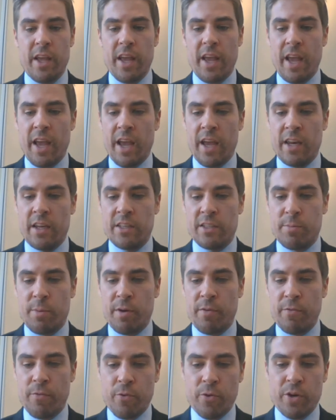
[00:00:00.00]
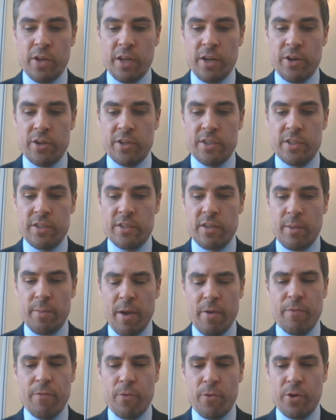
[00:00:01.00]
And it's been
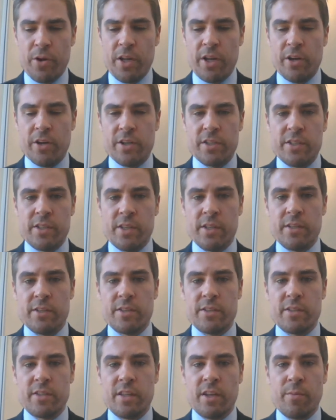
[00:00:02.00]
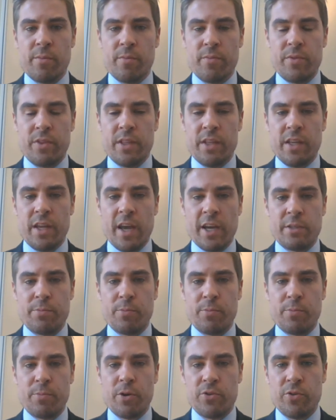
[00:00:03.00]
about 4 years since the Export
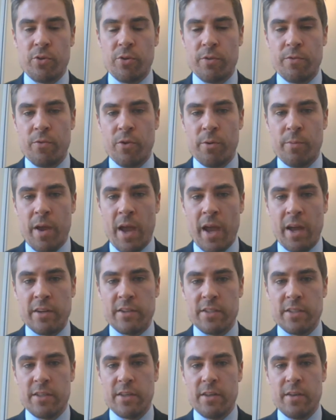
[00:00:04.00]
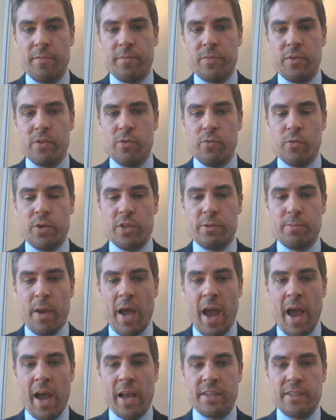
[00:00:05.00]
Control Reform Act was
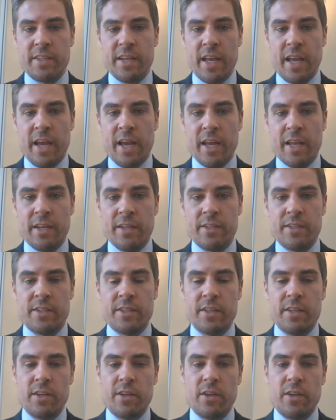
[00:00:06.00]
passed, and